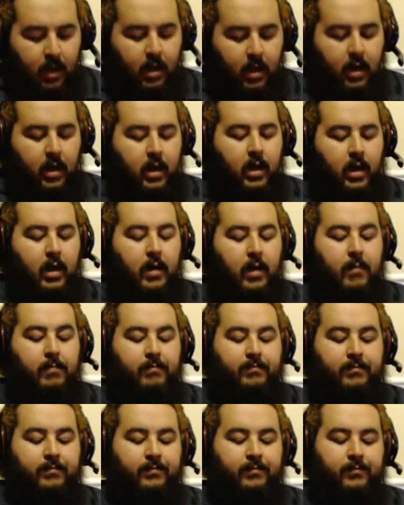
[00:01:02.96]
Um,
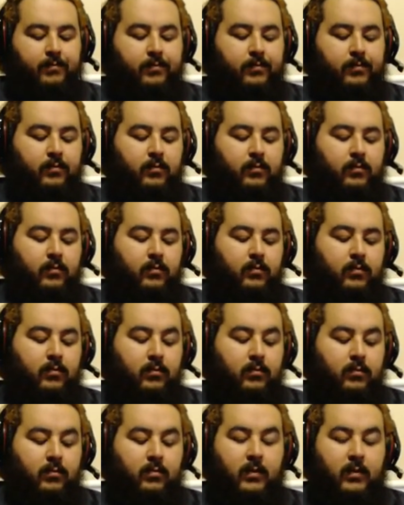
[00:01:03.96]

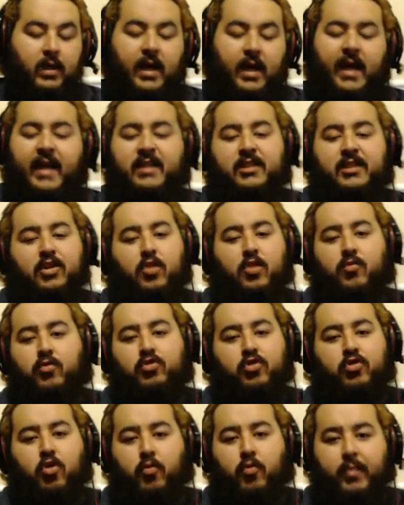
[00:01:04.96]
I actually
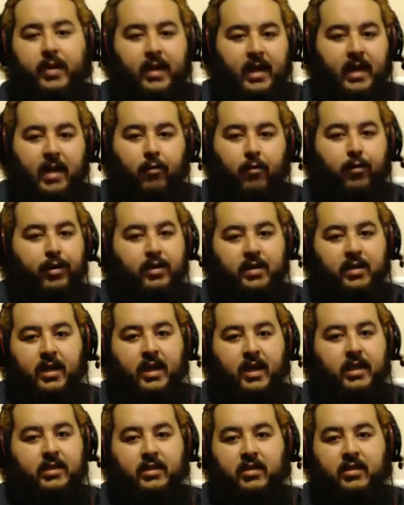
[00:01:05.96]
almost opened it at work
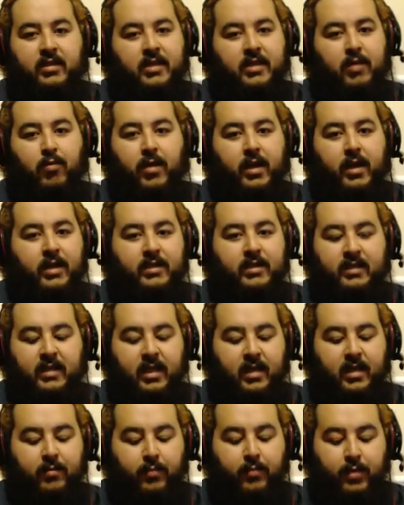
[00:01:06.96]
today just because I wanted to see
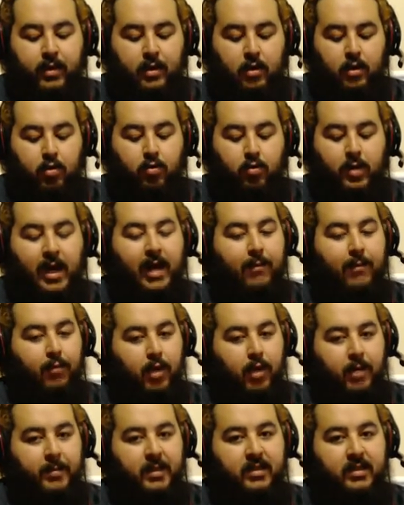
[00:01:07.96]
it. But no, I
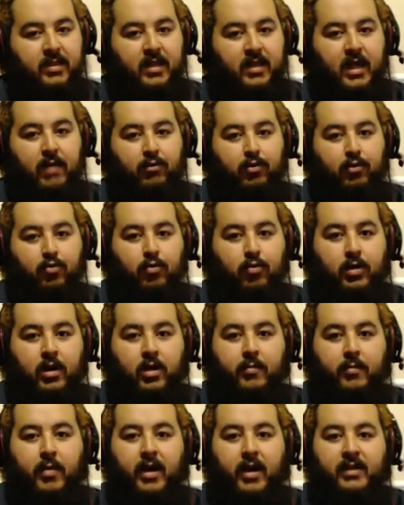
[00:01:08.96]
promised I would do an
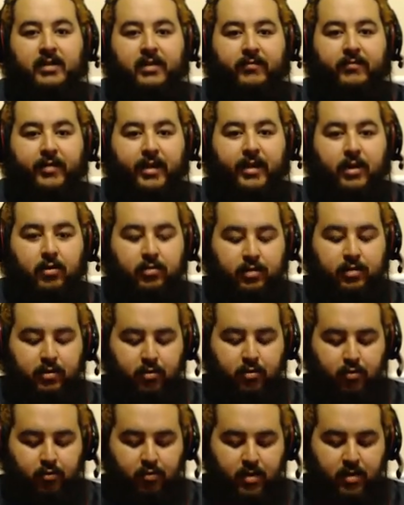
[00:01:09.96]
unboxing video.
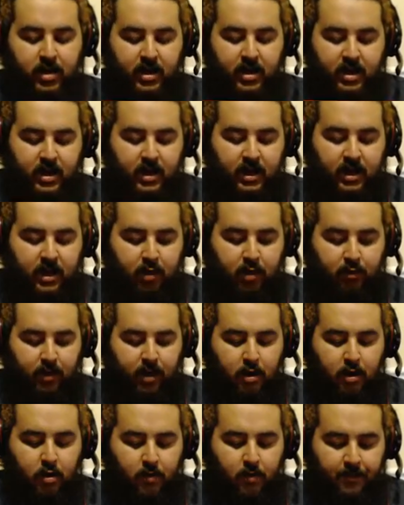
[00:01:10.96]
So here we
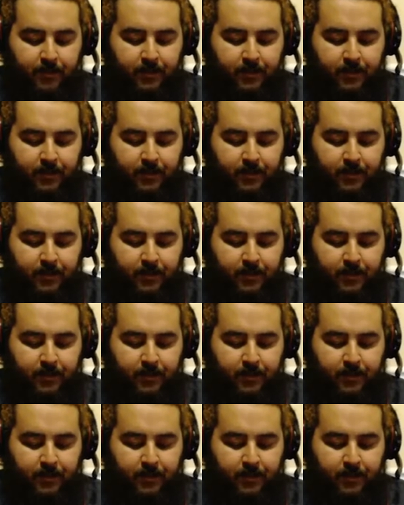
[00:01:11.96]
go.